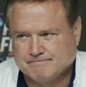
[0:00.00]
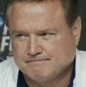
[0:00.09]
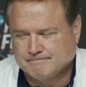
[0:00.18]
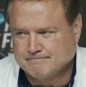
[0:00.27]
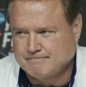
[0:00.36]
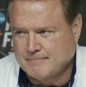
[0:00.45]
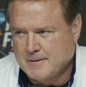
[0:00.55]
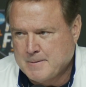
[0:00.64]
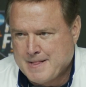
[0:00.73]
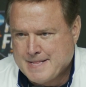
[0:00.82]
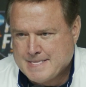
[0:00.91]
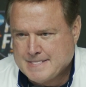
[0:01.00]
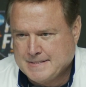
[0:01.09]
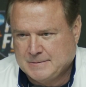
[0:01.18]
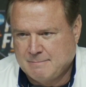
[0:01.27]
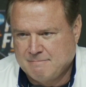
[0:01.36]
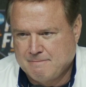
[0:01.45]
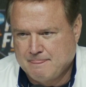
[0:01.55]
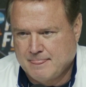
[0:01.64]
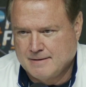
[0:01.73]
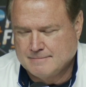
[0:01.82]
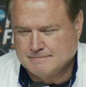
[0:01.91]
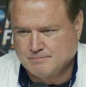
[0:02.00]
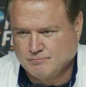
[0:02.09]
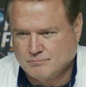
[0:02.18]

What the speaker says: Our next question comes from Zoom,